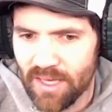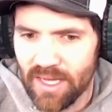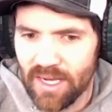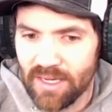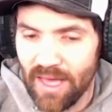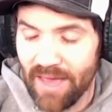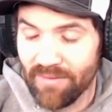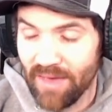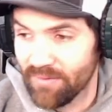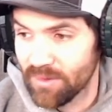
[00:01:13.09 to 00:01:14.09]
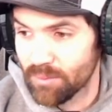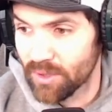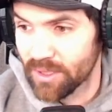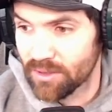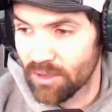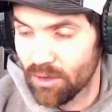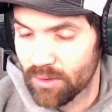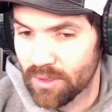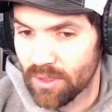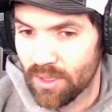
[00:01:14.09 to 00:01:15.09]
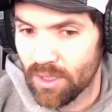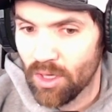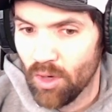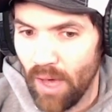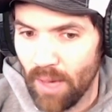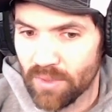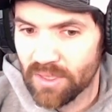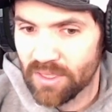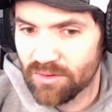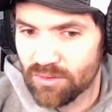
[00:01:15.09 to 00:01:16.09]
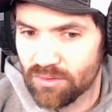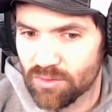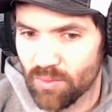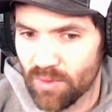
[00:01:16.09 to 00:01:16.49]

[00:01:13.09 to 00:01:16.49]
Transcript: and then I have a heavy bleed going. I would need to use